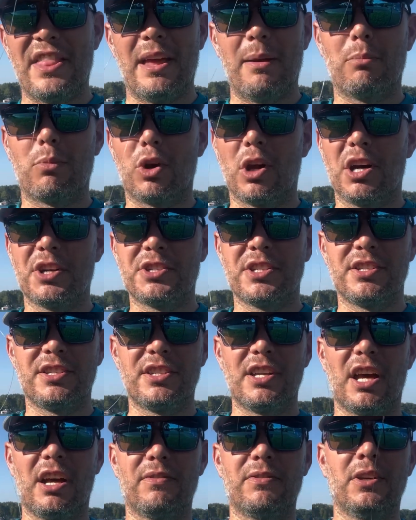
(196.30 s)
that brush and
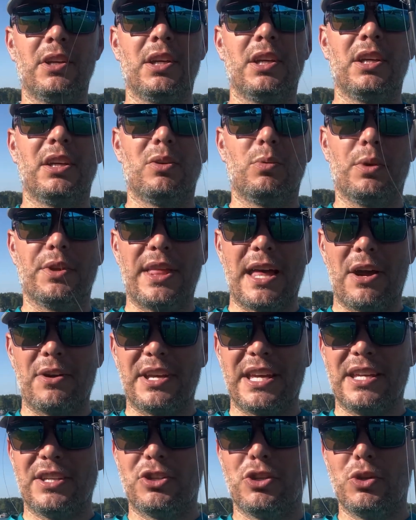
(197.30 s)
stuff without
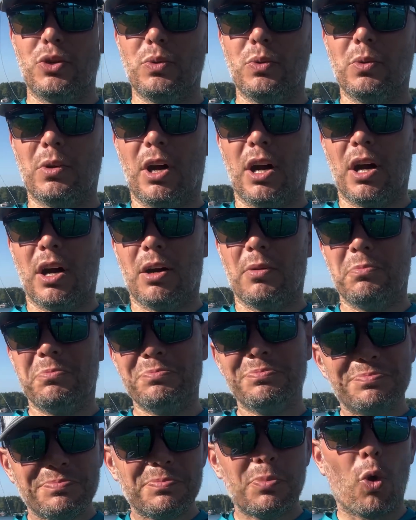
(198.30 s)
getting too
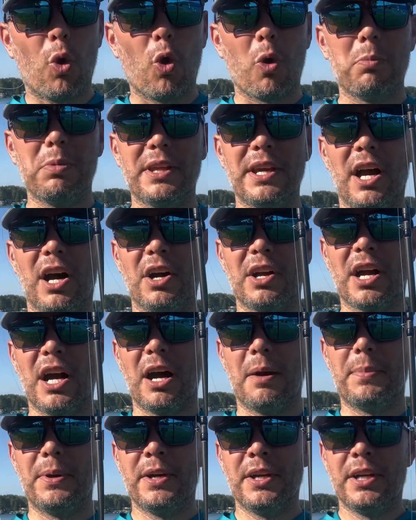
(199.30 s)
horribly hung
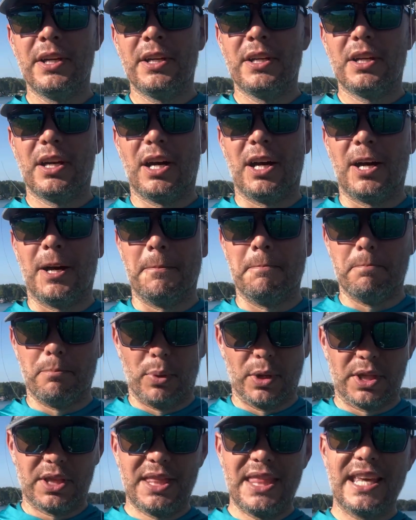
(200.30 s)
up.
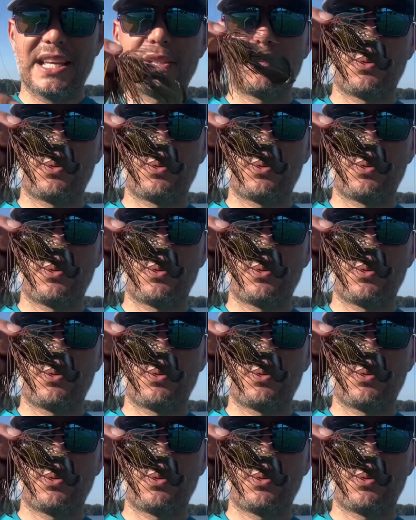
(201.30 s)
But this